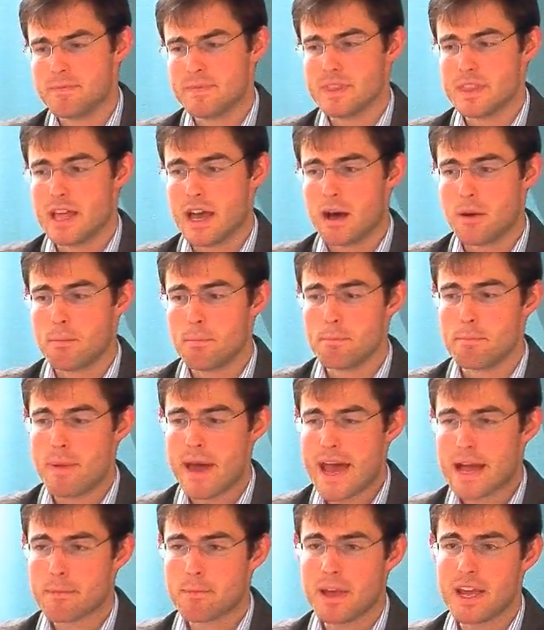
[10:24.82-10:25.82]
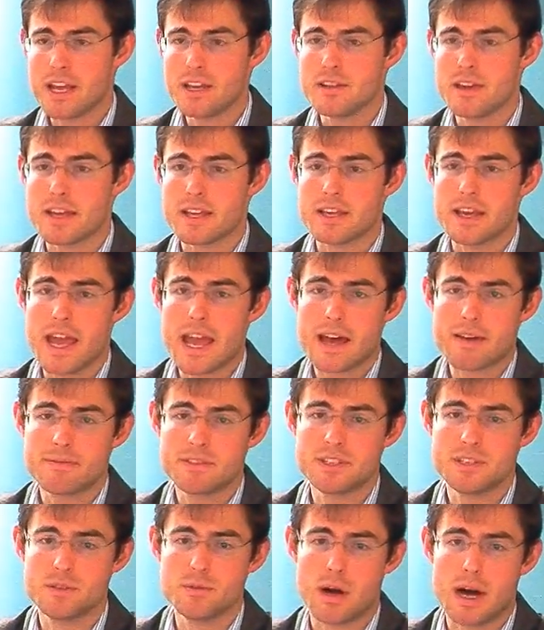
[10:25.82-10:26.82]
Now, back pain, you have
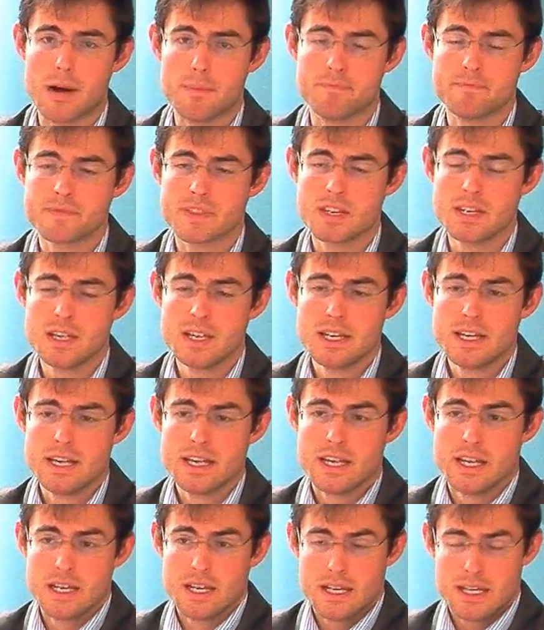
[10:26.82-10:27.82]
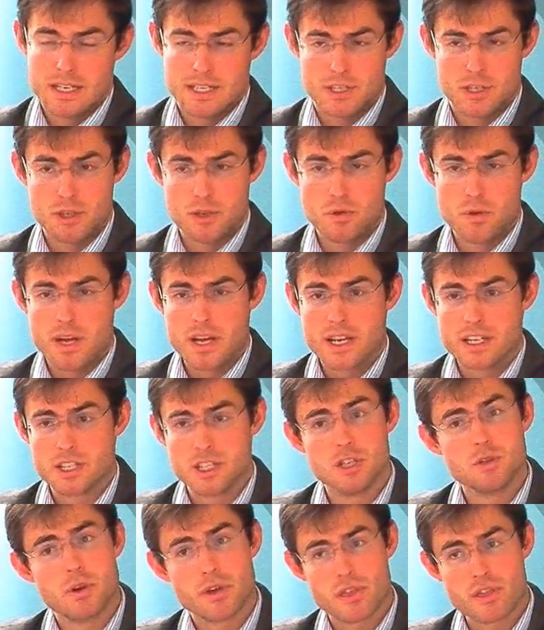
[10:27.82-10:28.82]
to
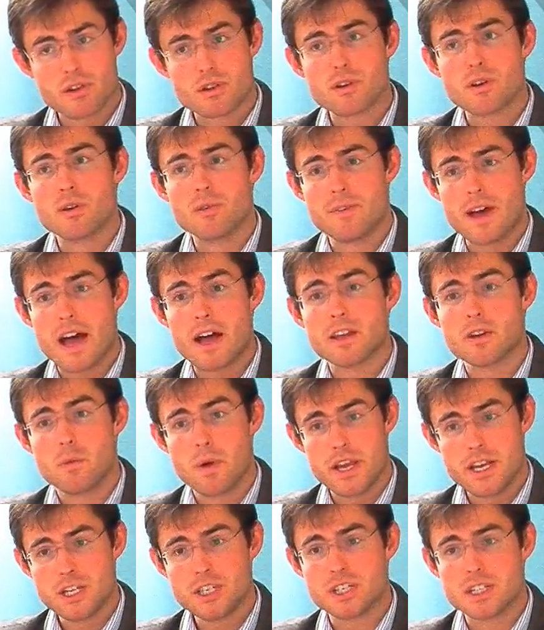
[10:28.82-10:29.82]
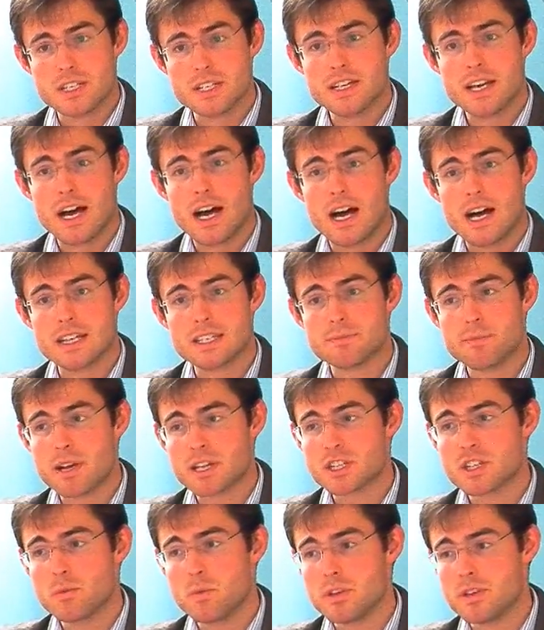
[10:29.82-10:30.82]
do a thorough evaluation,
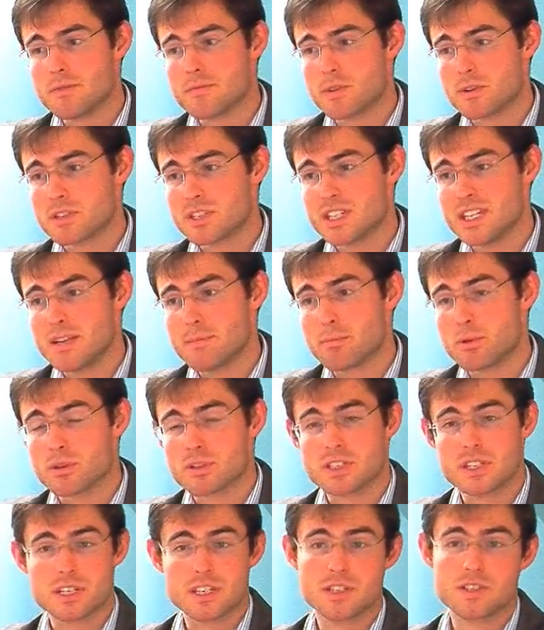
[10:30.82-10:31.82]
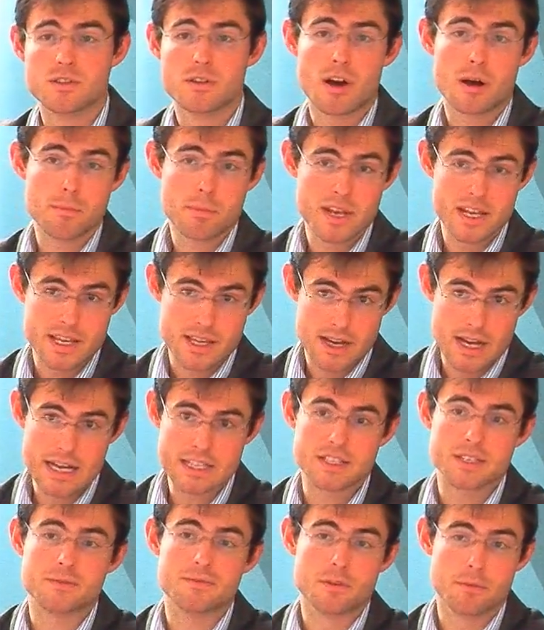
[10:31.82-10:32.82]
especially when you first see a person, because there are many
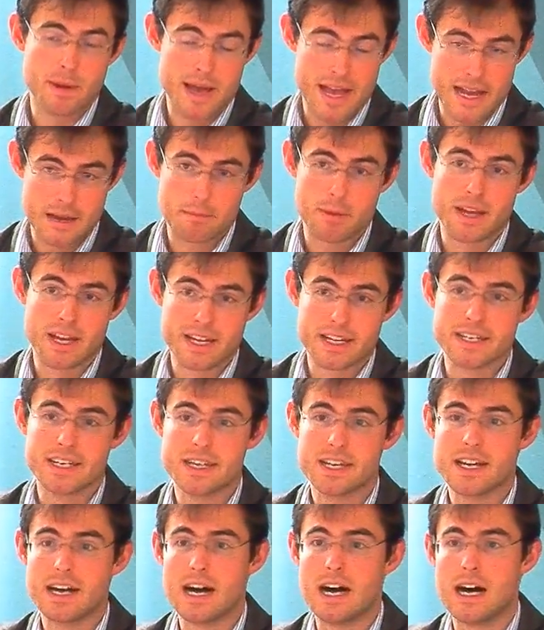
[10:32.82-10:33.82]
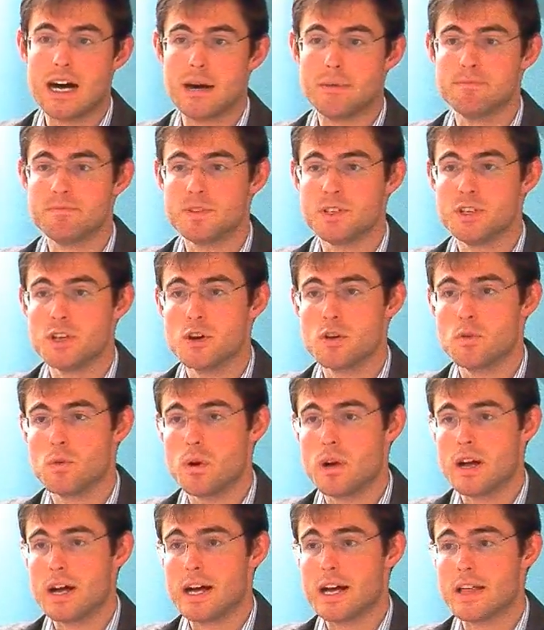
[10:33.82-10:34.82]
causes for back pain.
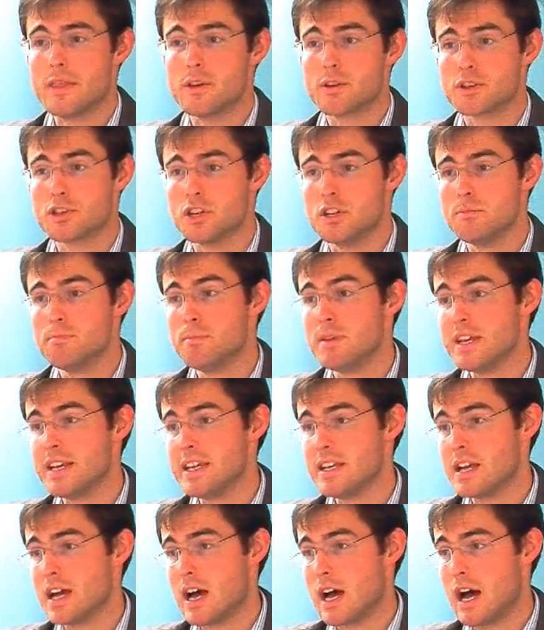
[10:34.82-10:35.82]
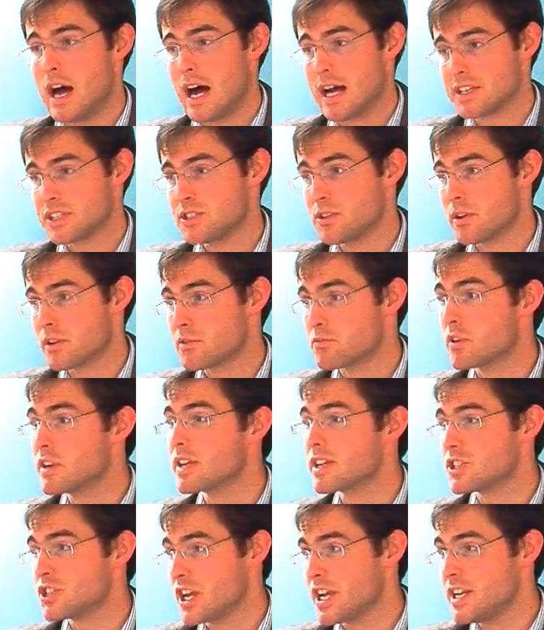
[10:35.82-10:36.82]
There could be
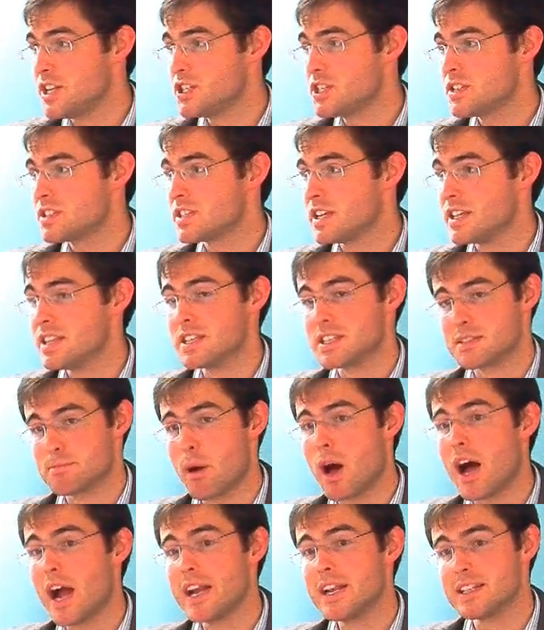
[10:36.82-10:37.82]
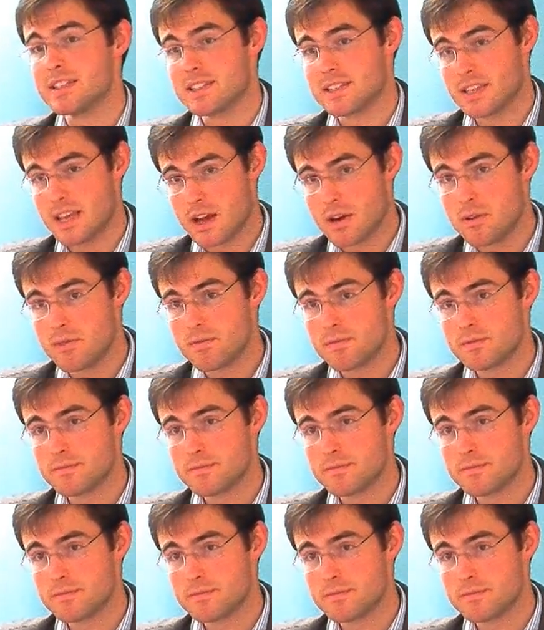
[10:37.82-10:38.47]
osteoarthritic changes in the spine itself.